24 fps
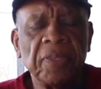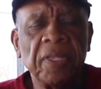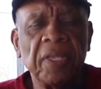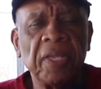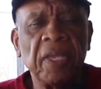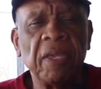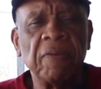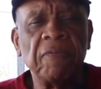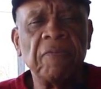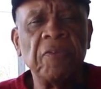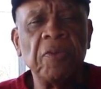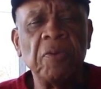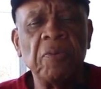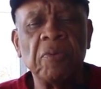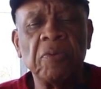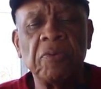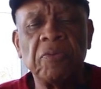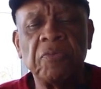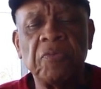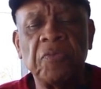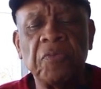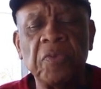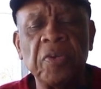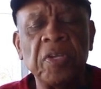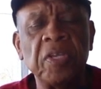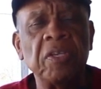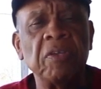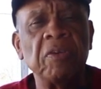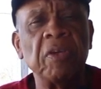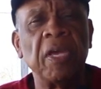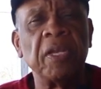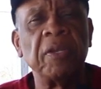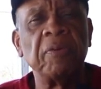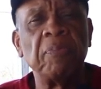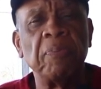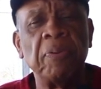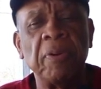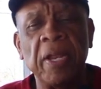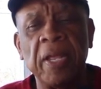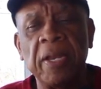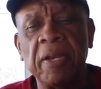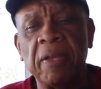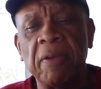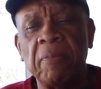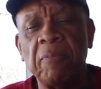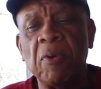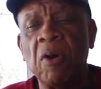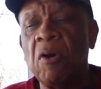if you was free, you had to plant
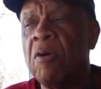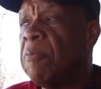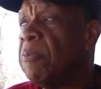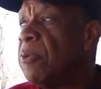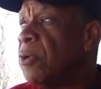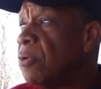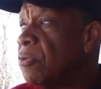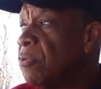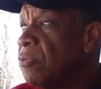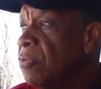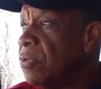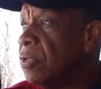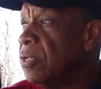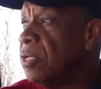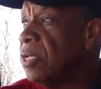a mulberry tree.